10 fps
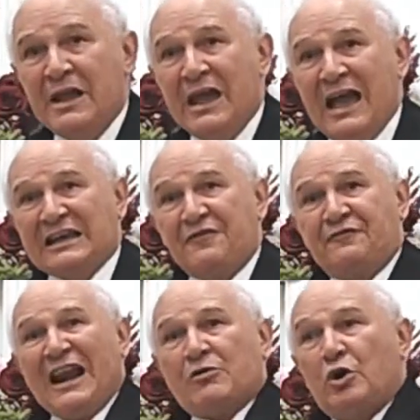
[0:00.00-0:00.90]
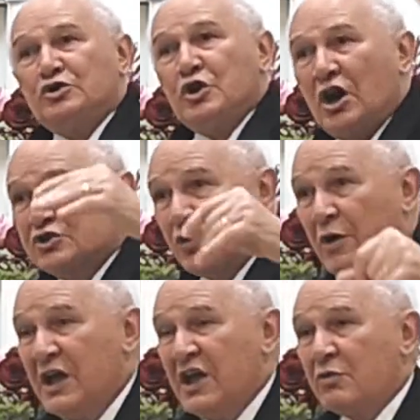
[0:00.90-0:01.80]
it's the one that comes from above,
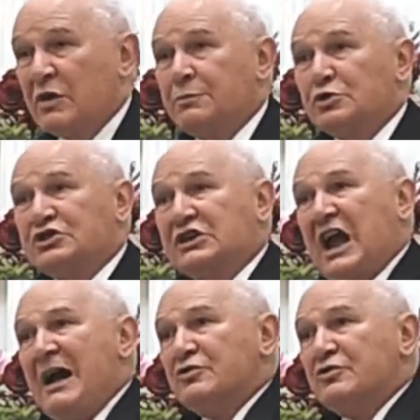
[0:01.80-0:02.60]
the one who speaks with,